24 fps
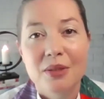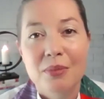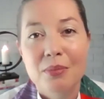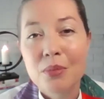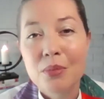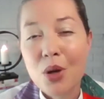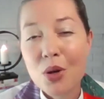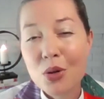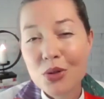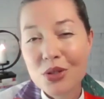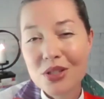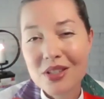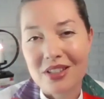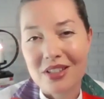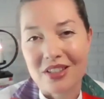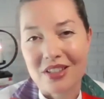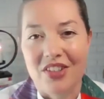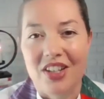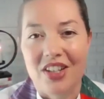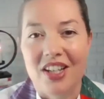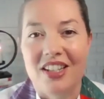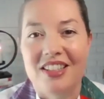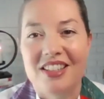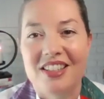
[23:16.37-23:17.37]
Most
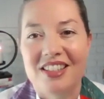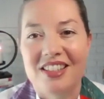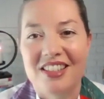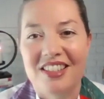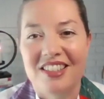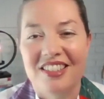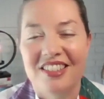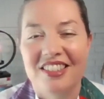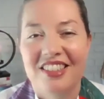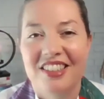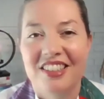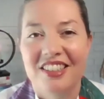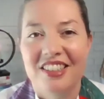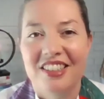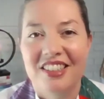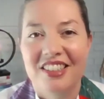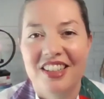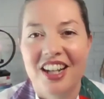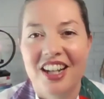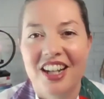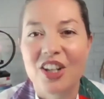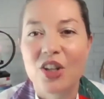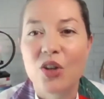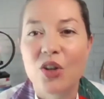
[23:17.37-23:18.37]
of us
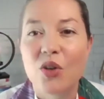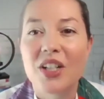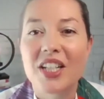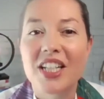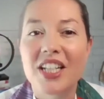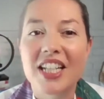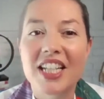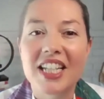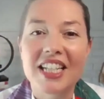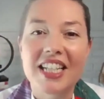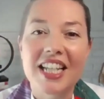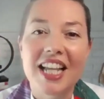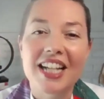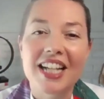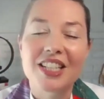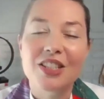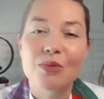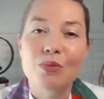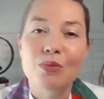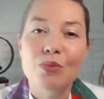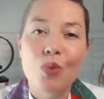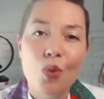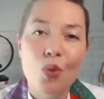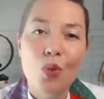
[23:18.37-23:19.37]
are going to connect
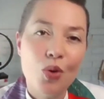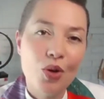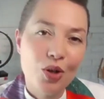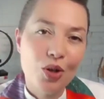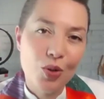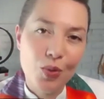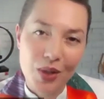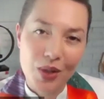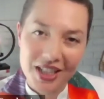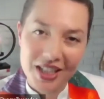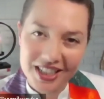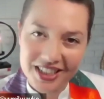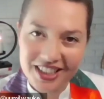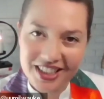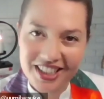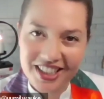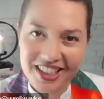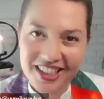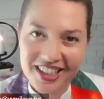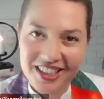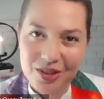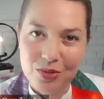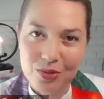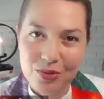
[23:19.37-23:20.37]
more
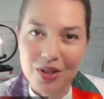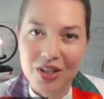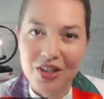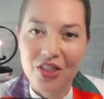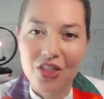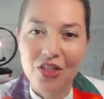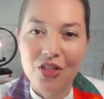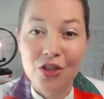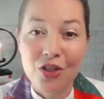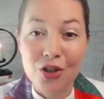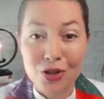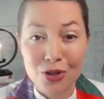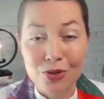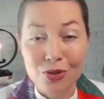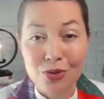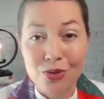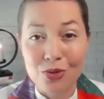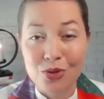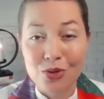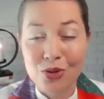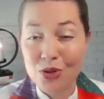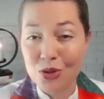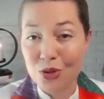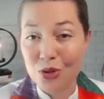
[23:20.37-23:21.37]
quickly with
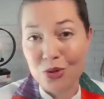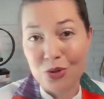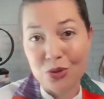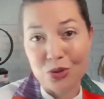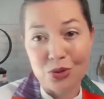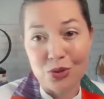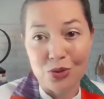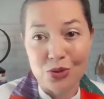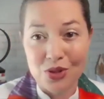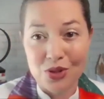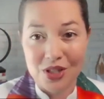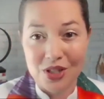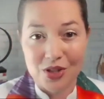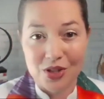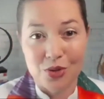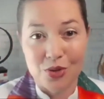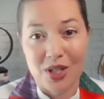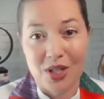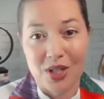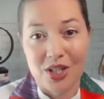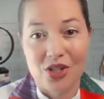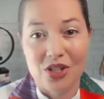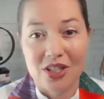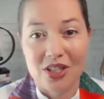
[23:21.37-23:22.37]
those two
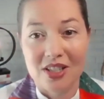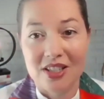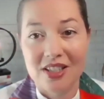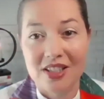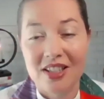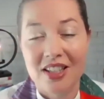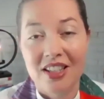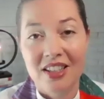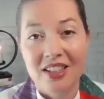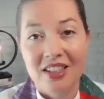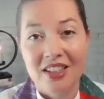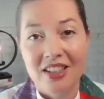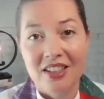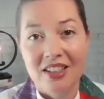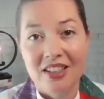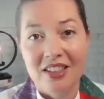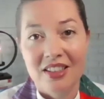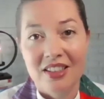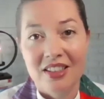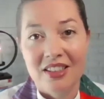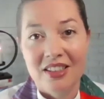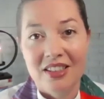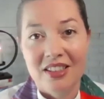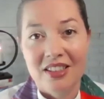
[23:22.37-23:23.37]
situations
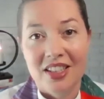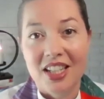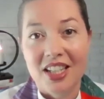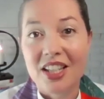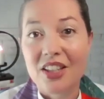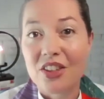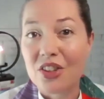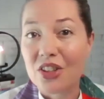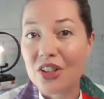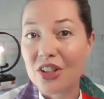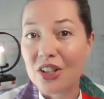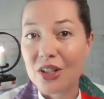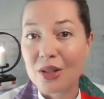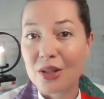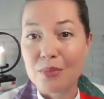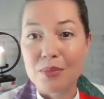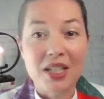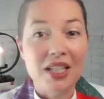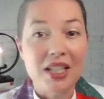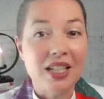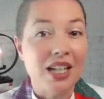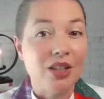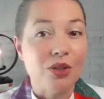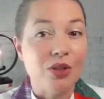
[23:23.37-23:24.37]
either
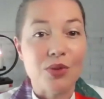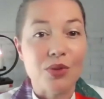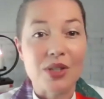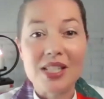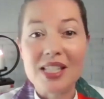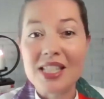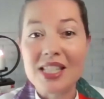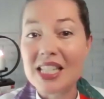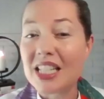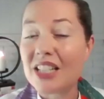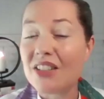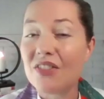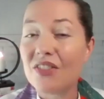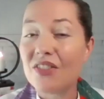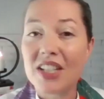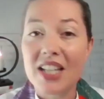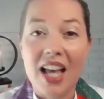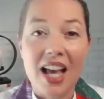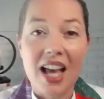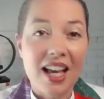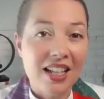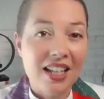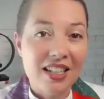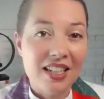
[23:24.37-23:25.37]
being on the receiving
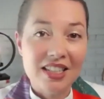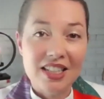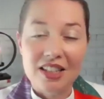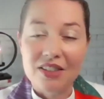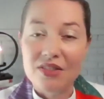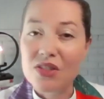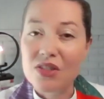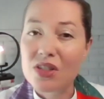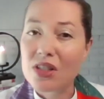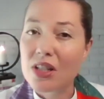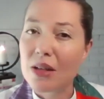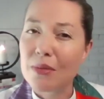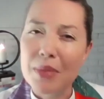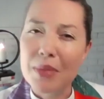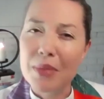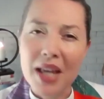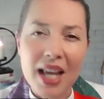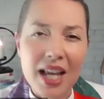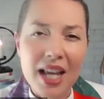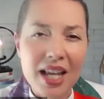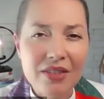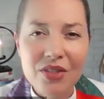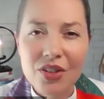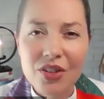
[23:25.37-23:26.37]
end of some
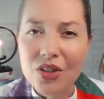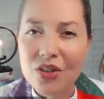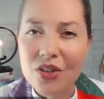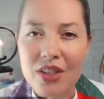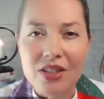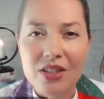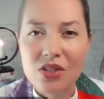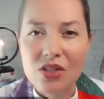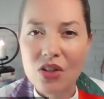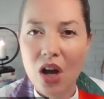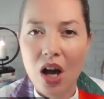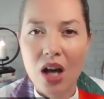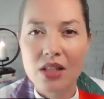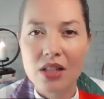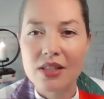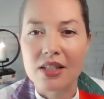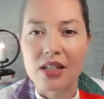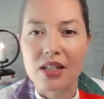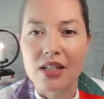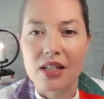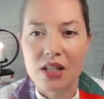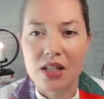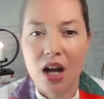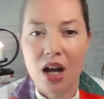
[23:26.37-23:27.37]
behavior that's
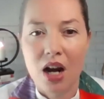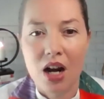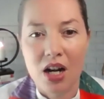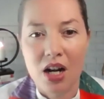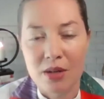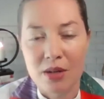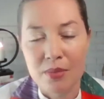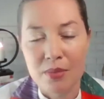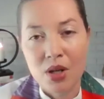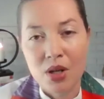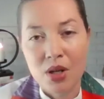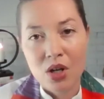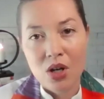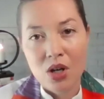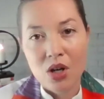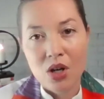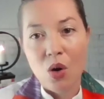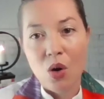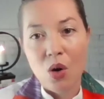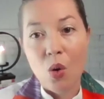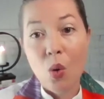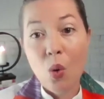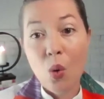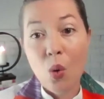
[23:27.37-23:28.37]
causing us harm
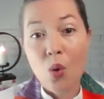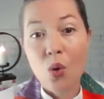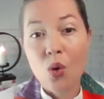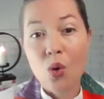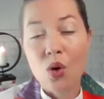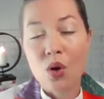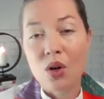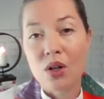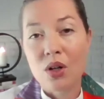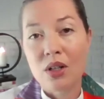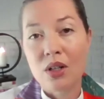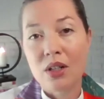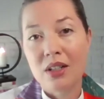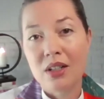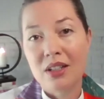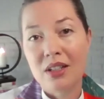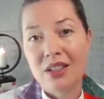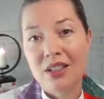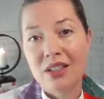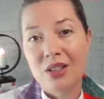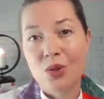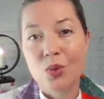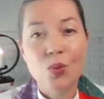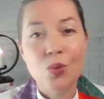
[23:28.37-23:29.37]
or
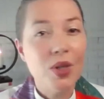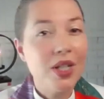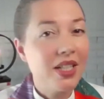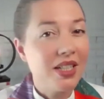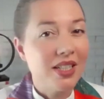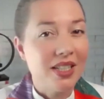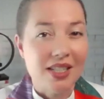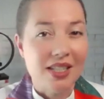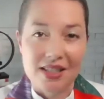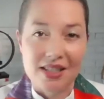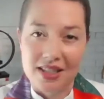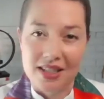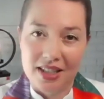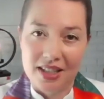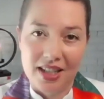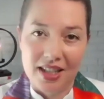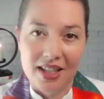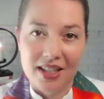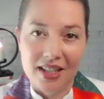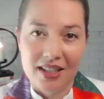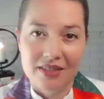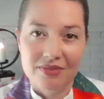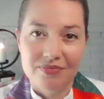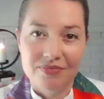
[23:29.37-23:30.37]
witnessing
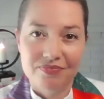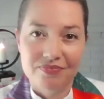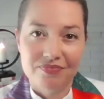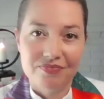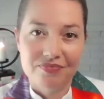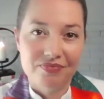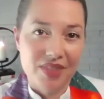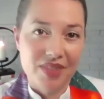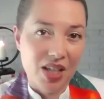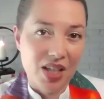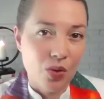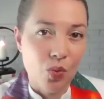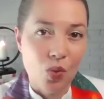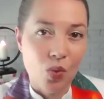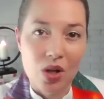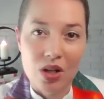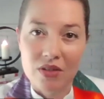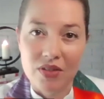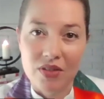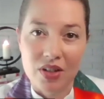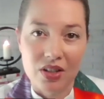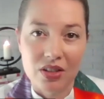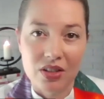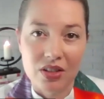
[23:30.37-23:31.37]
it in one
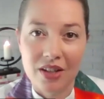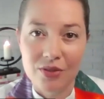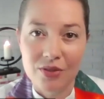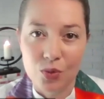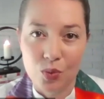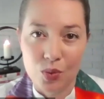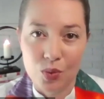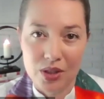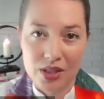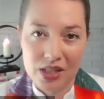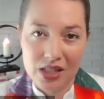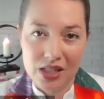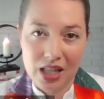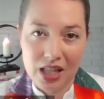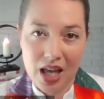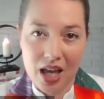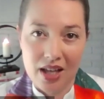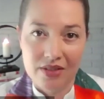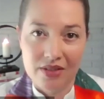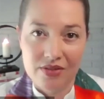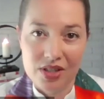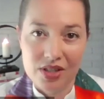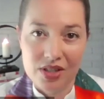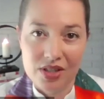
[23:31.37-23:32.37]
of our loved ones'
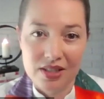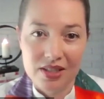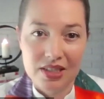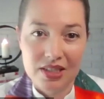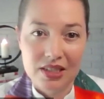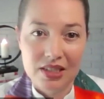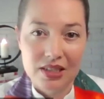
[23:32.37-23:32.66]
lives.